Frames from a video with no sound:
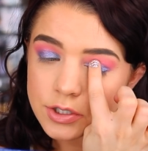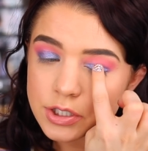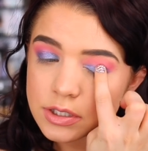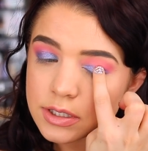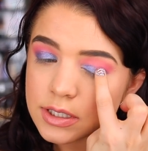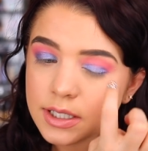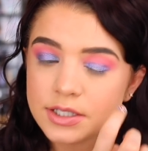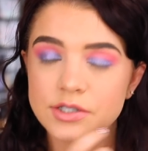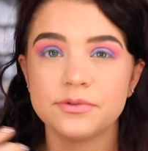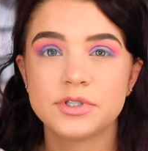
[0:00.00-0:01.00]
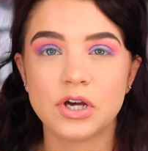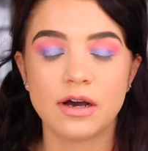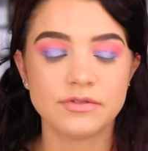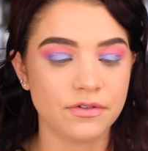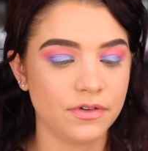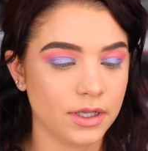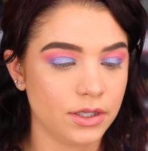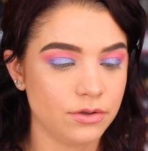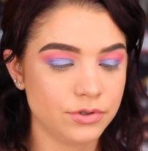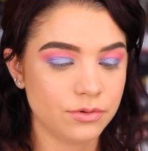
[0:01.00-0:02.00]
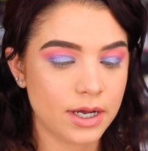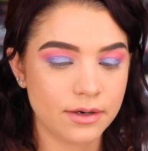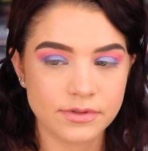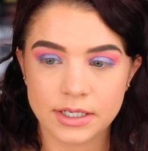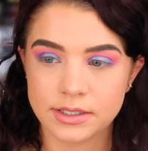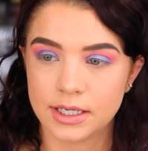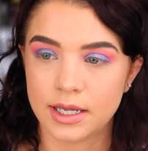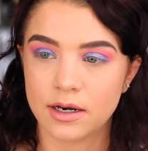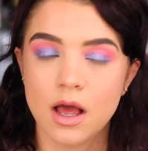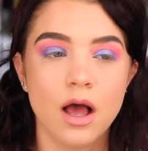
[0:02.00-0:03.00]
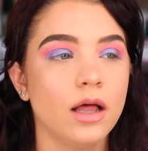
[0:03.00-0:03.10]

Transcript: Just because it is so soft, I feel like you do kind of tend to get